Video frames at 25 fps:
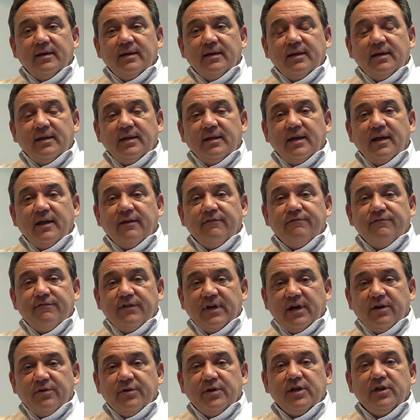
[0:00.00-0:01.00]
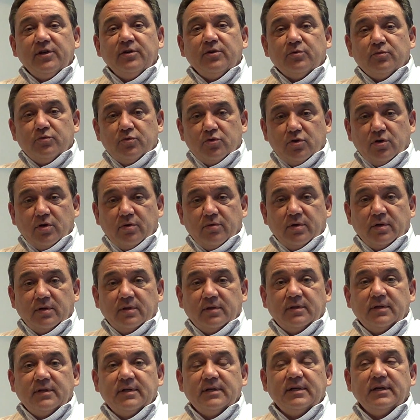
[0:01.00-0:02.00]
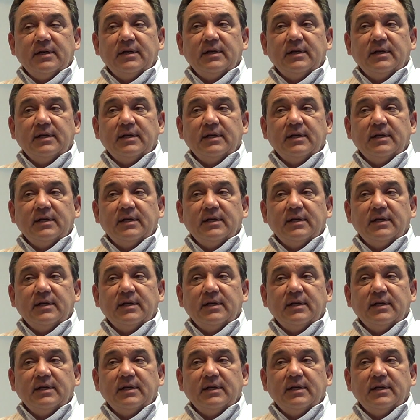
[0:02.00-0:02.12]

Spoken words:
in a very rural,